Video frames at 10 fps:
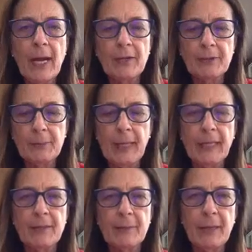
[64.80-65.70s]
house
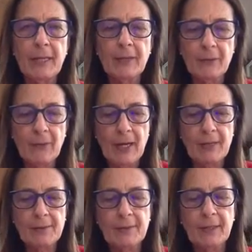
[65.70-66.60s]
paint to paint the
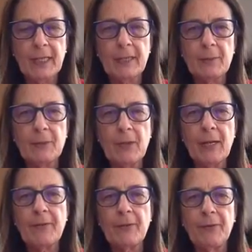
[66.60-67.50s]
rocks and let them
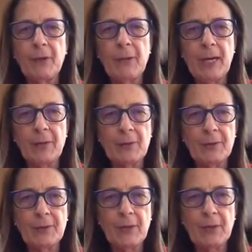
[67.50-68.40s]
dry for a few
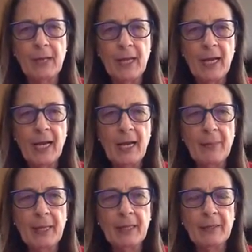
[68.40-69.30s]
hours. So I
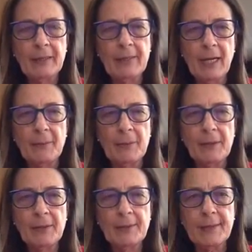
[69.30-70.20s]
painted the top
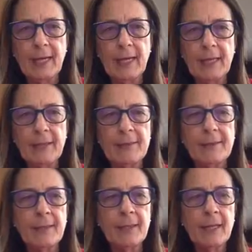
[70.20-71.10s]
and the
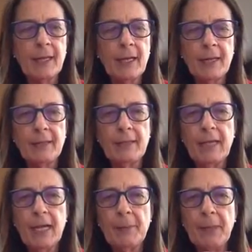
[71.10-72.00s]
sides, did
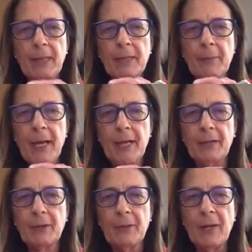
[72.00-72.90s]
not paint the
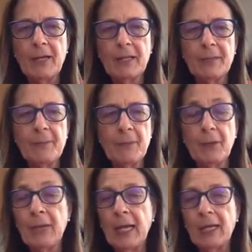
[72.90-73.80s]
back of the rock.
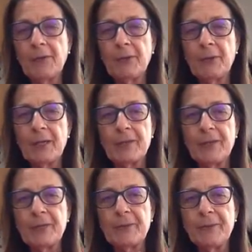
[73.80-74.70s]
You can if you want
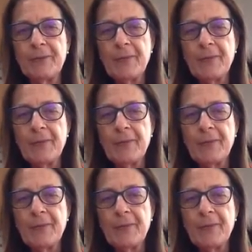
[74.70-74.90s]
to.